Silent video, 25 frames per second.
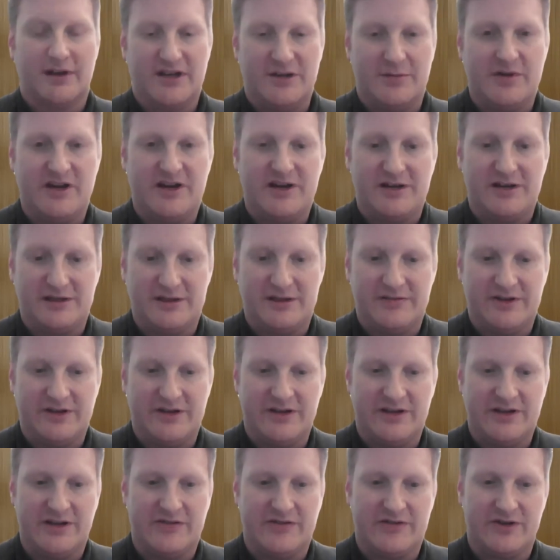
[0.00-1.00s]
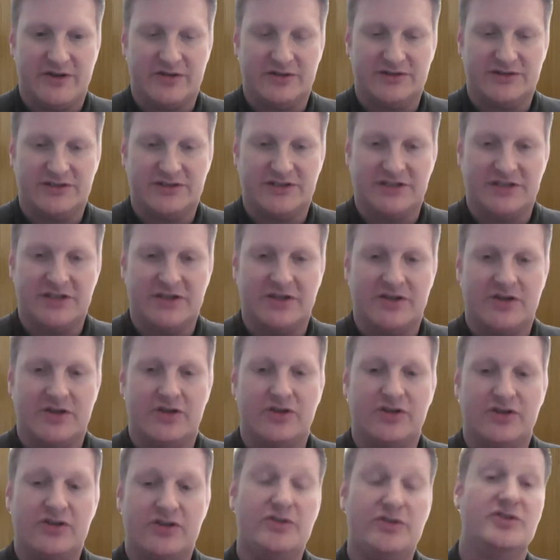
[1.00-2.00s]
Independent living difficulty
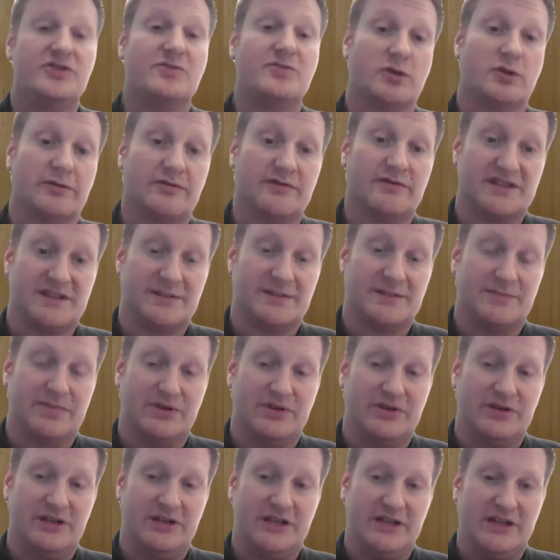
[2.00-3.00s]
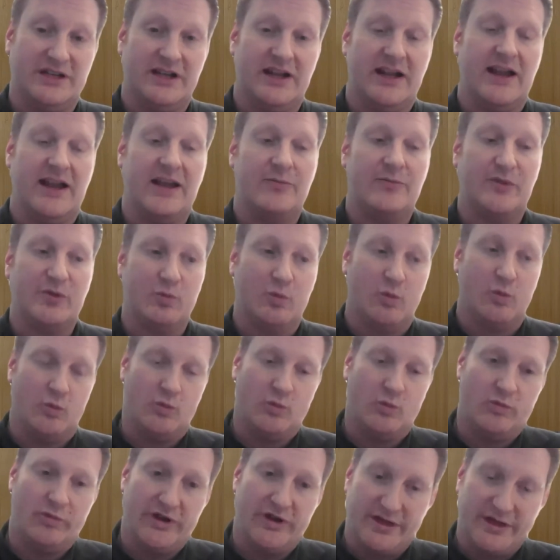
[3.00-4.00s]
could use more visibility, and
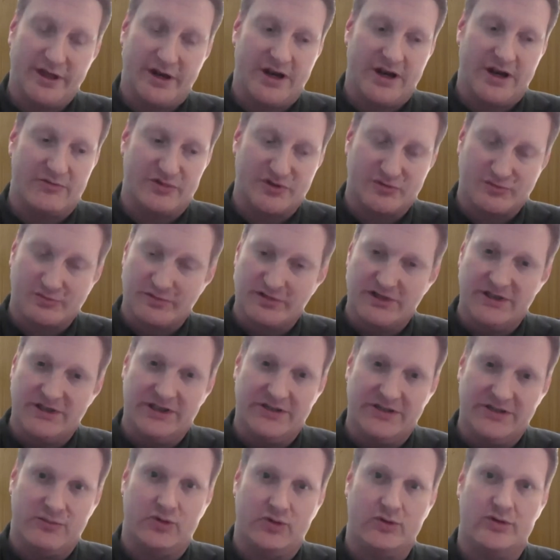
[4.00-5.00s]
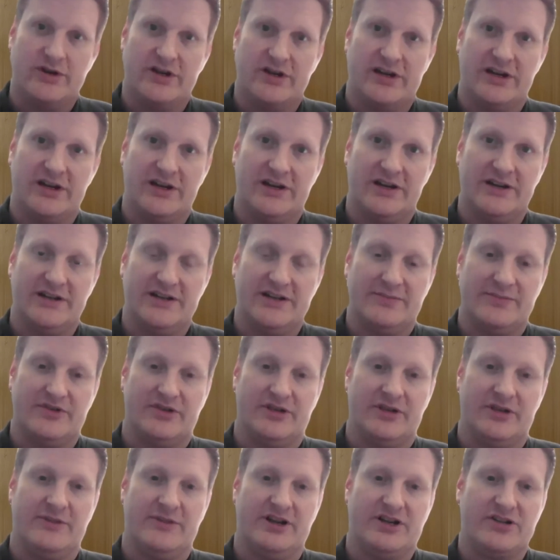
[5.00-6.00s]
we thought it was really important to get a
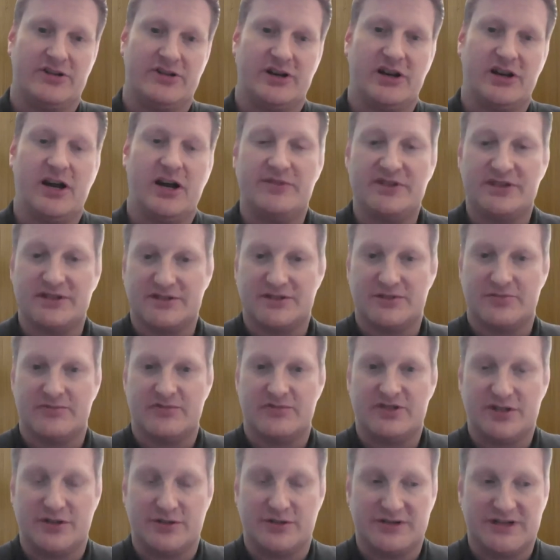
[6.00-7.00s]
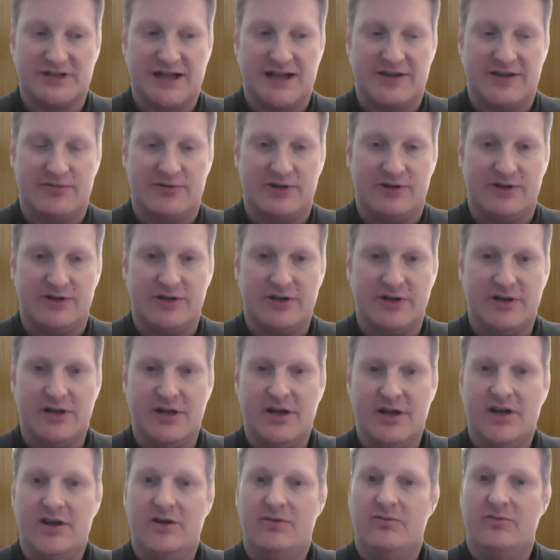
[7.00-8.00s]
disability metric up, and so we chose that one.
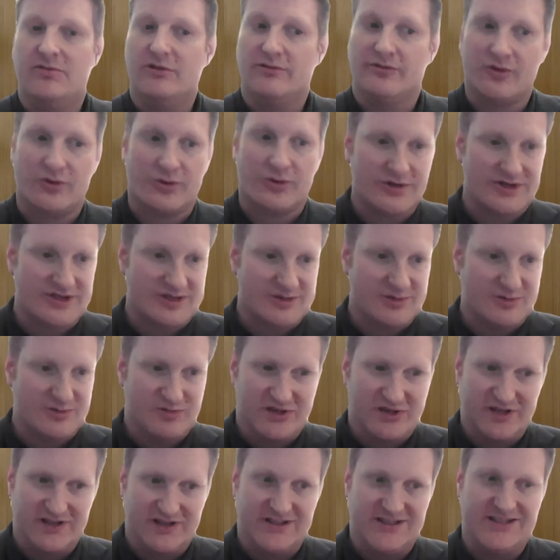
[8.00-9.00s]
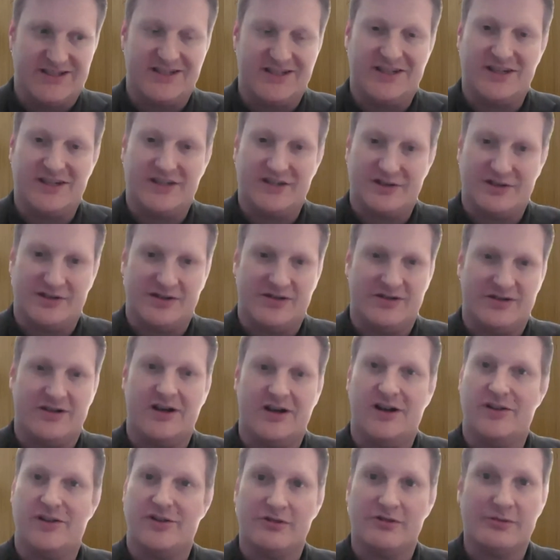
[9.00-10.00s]
We're of course willing to
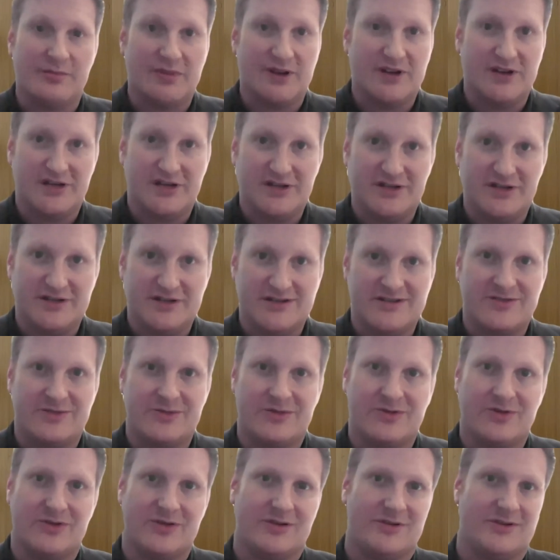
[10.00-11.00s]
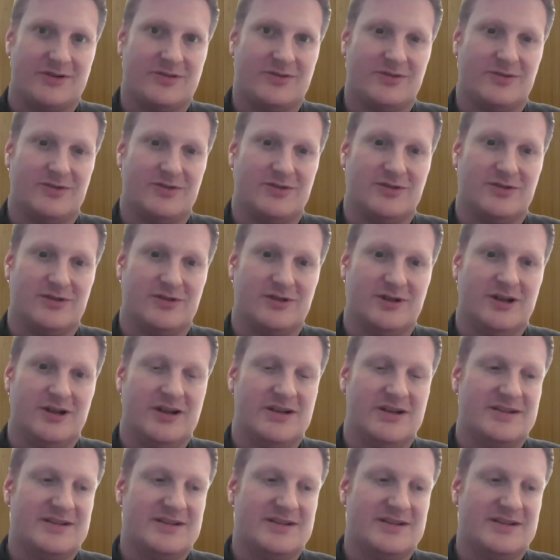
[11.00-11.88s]
hear other opinions or